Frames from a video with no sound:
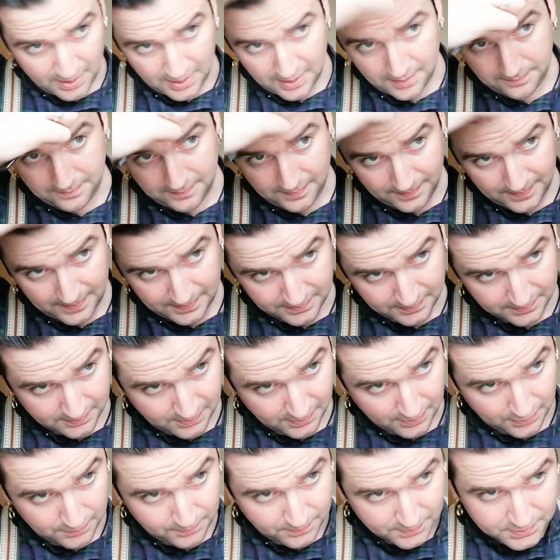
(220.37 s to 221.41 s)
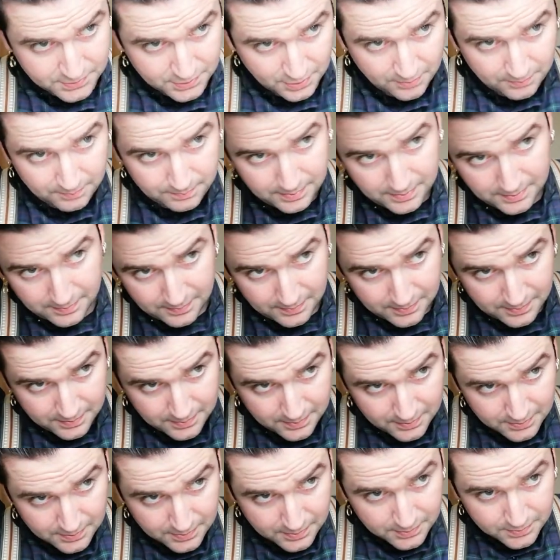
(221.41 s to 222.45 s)
Um, then comb the top
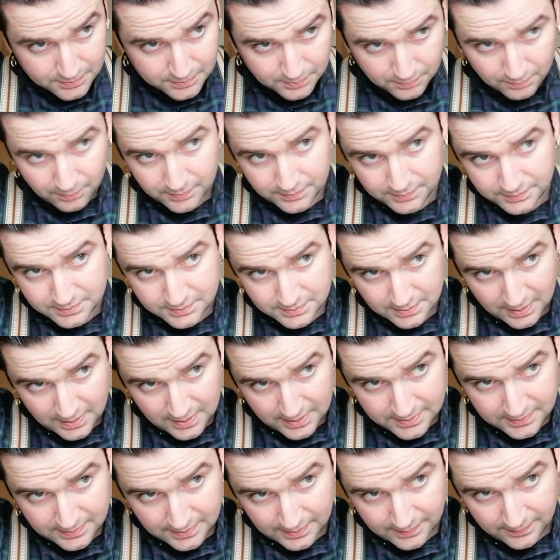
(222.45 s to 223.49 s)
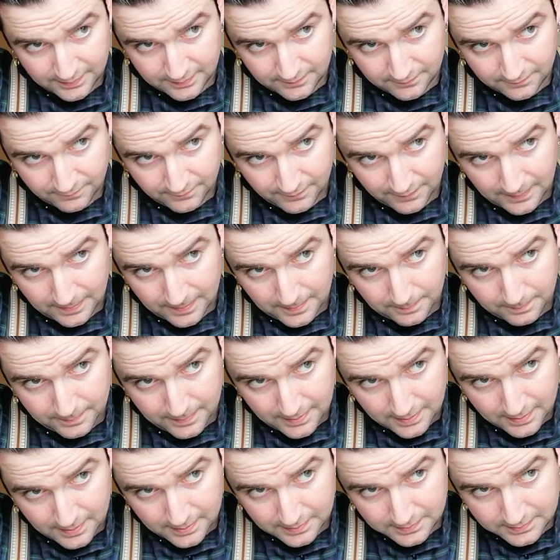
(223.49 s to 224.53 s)
to one side and then find the
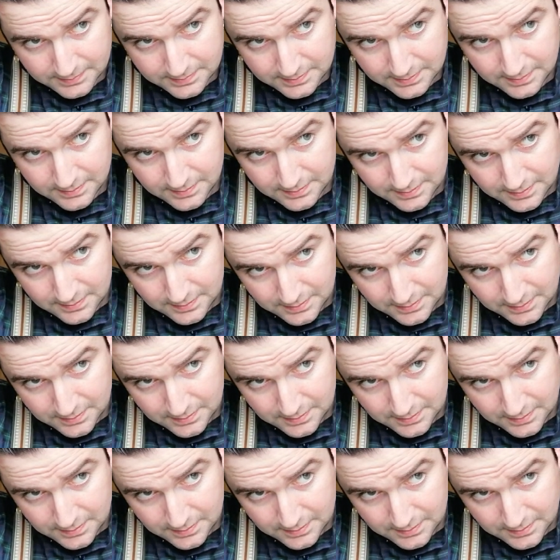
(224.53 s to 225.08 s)
part.